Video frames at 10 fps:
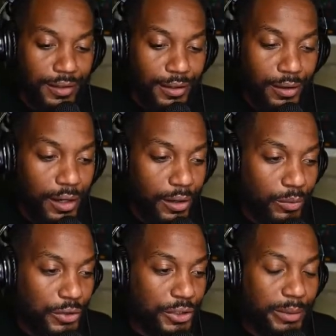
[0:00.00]
All right,
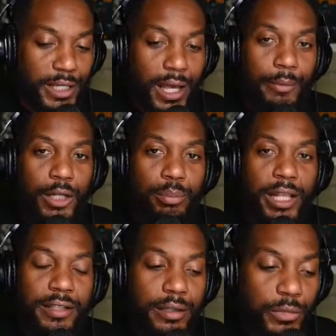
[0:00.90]
well, Jimmy, I'm going to play
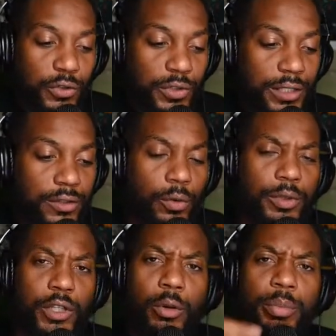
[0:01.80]
some music so,
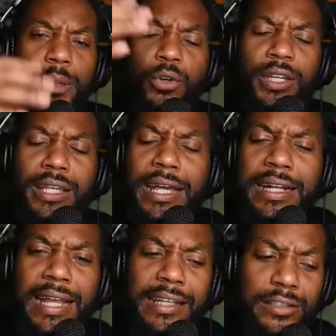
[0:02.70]
you know, people can get a
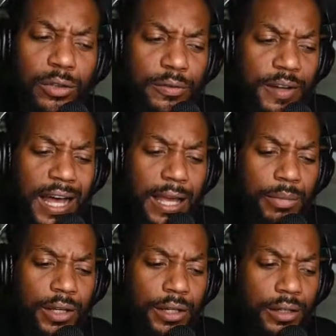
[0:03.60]
nice little vibe,
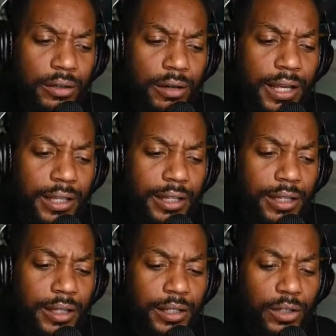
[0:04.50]
right?
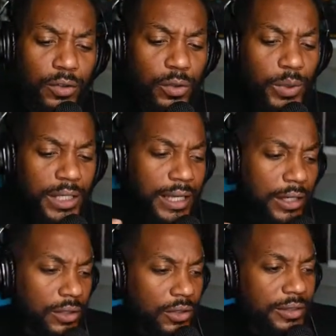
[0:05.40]
You know, so we can get
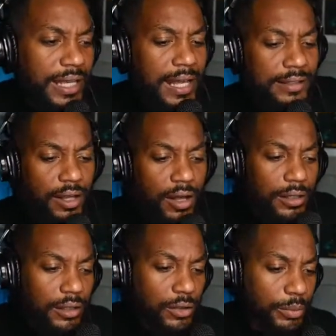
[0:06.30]
a little dance on a
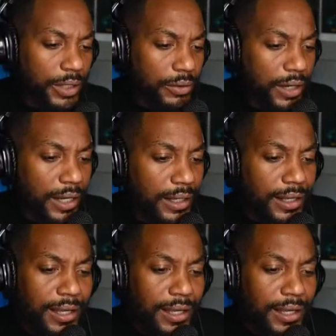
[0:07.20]
little bit, right?